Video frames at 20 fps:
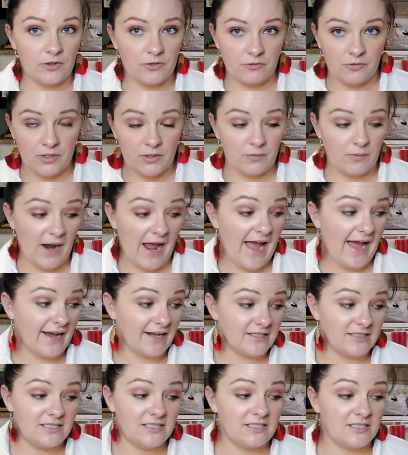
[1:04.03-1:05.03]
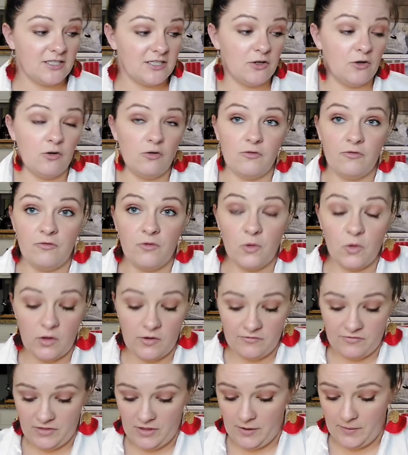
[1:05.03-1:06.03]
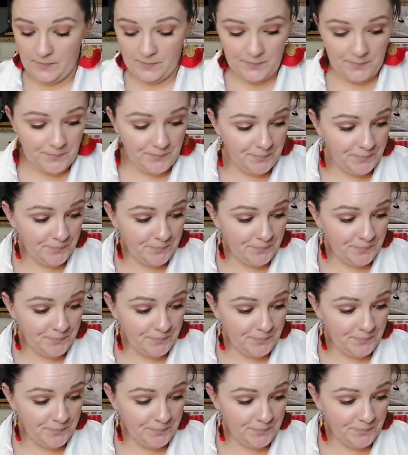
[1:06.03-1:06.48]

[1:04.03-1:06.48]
or three racks still full of them.